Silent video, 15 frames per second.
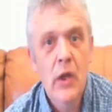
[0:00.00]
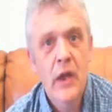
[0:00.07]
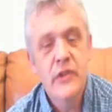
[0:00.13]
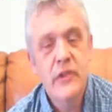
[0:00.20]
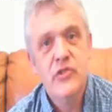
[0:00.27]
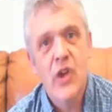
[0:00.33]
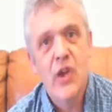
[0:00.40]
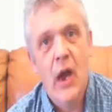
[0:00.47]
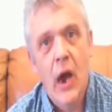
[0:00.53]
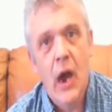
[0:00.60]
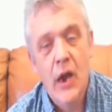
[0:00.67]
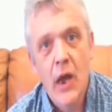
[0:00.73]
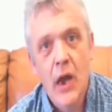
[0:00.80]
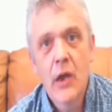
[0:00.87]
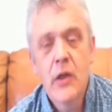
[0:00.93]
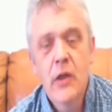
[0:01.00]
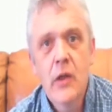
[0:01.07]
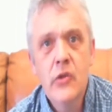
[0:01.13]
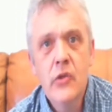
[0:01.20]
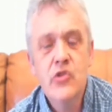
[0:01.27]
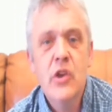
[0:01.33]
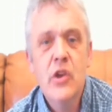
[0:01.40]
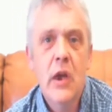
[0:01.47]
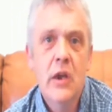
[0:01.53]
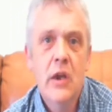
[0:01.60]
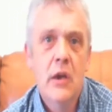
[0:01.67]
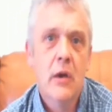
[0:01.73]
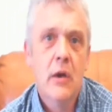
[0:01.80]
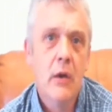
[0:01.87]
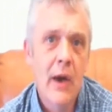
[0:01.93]
It's an idea that's
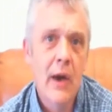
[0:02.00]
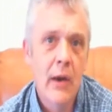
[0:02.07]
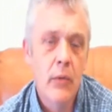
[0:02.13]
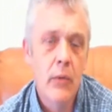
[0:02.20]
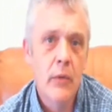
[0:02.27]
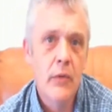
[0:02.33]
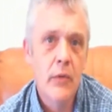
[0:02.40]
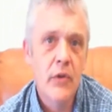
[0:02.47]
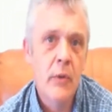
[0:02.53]
gaining ground.